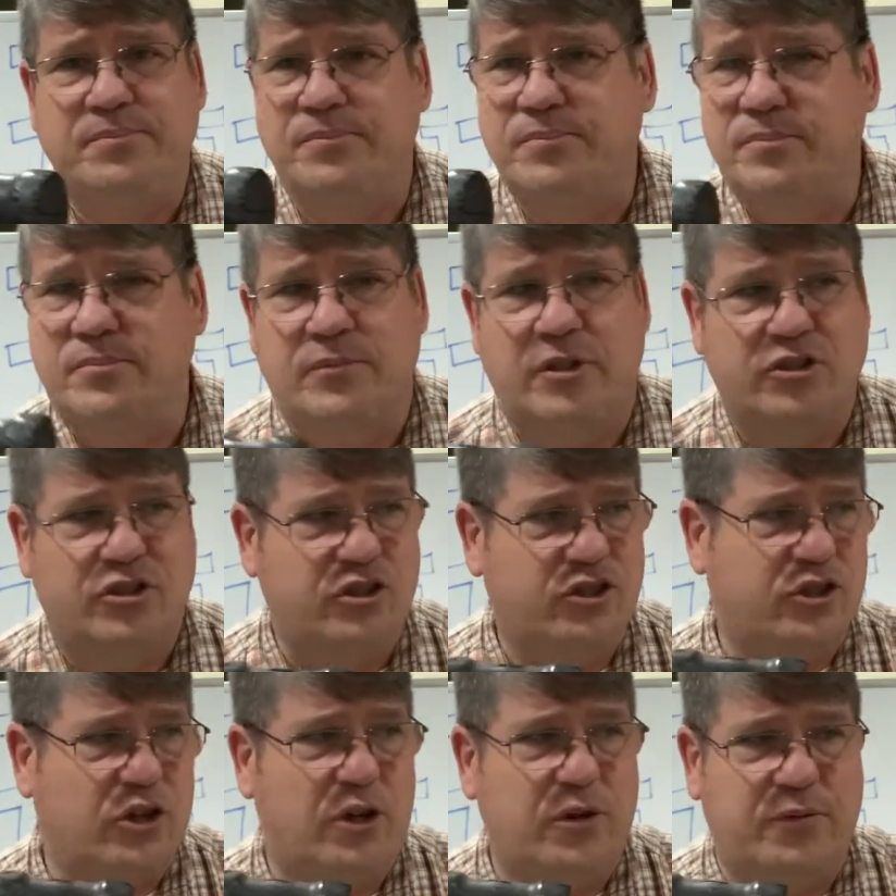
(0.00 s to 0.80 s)
the
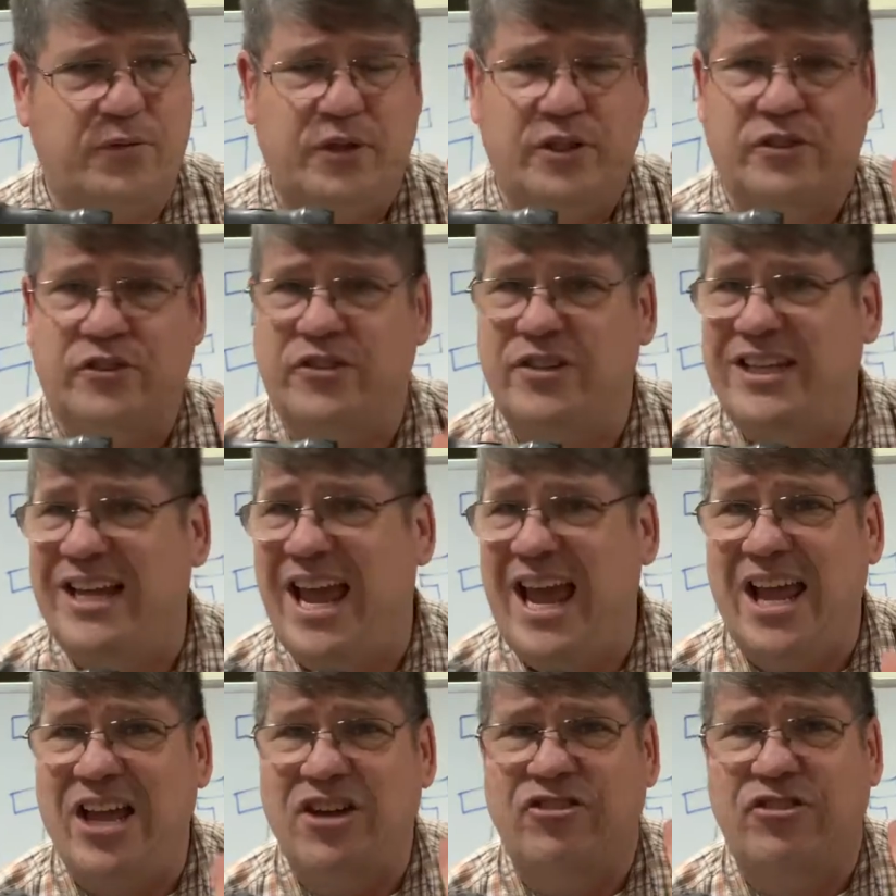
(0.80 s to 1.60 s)
surface, the
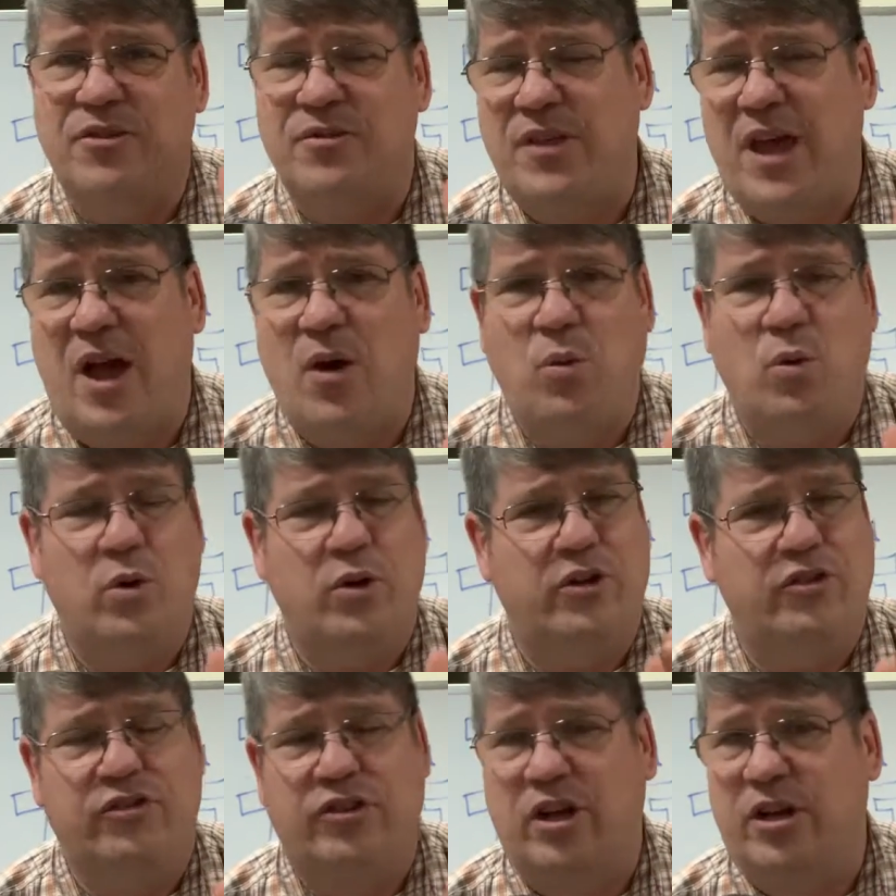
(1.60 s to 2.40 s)
edge of that
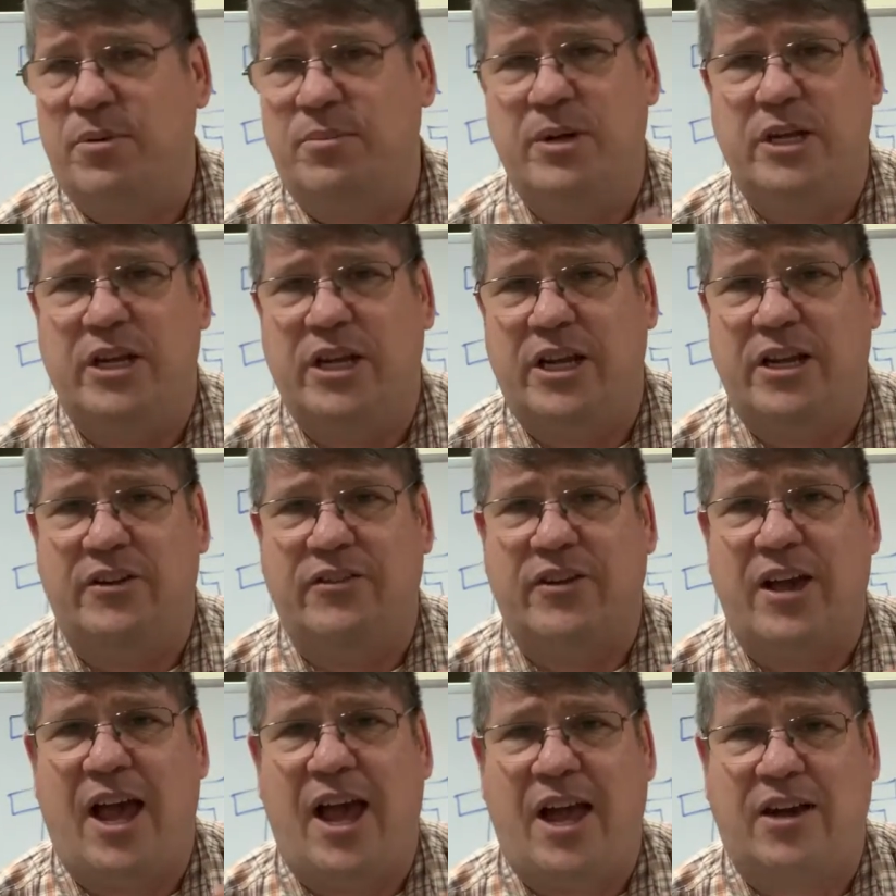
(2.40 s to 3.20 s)
wood is going to be
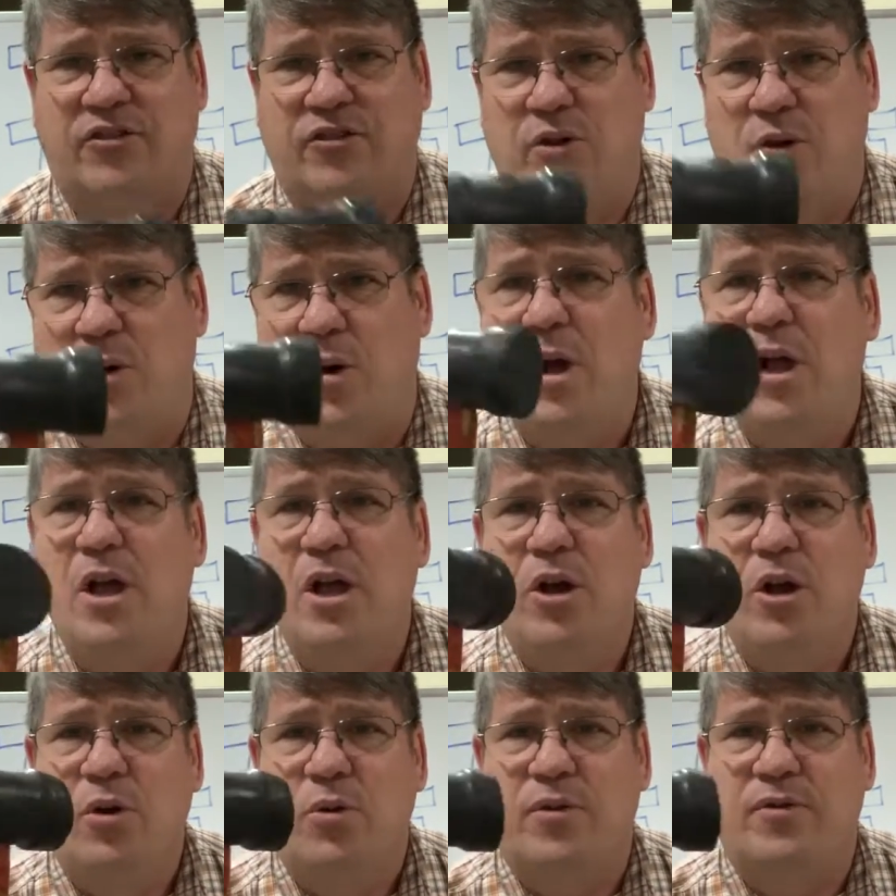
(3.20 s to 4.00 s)
intact. So
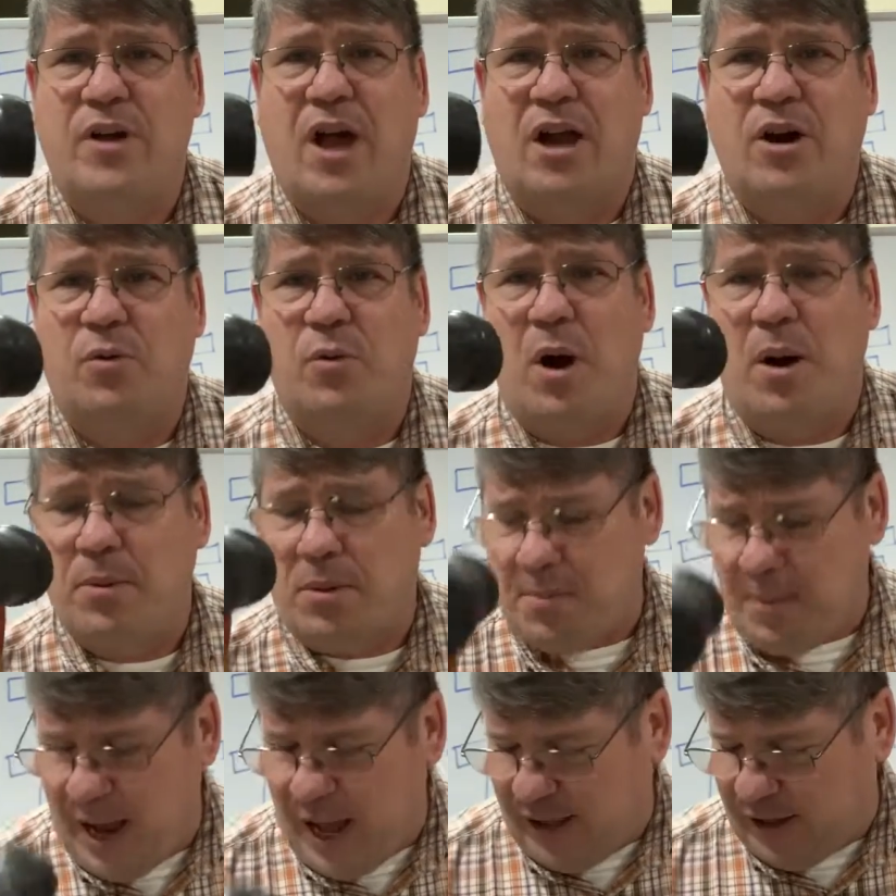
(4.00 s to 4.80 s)
we've got a
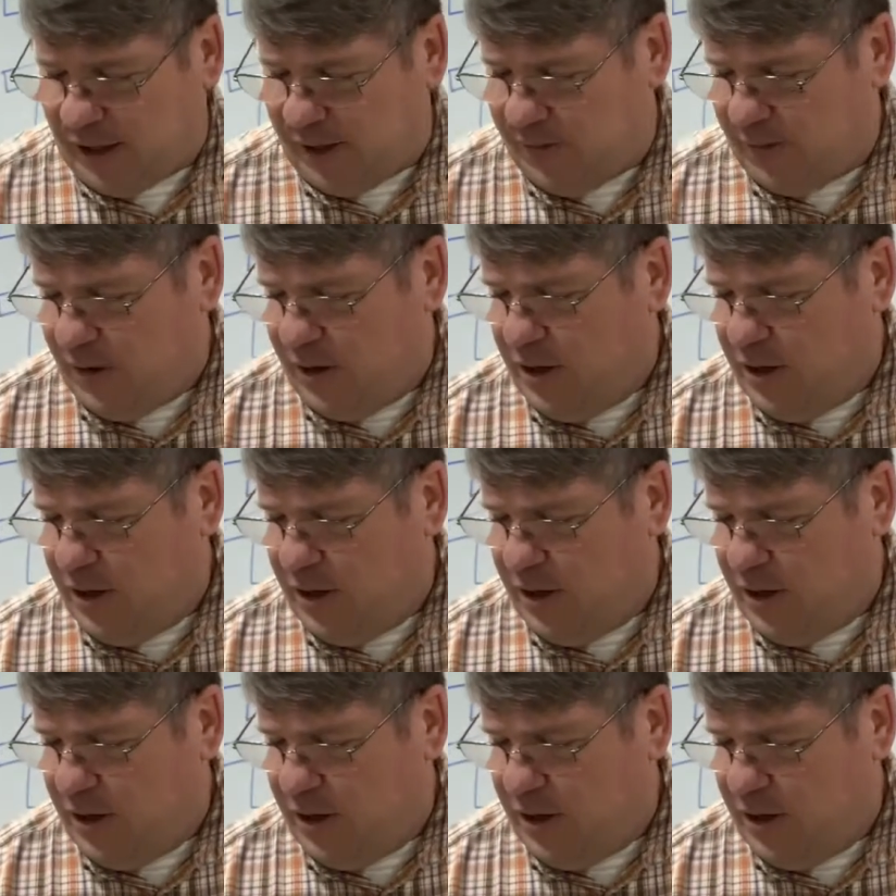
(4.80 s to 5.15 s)
rubber mallet.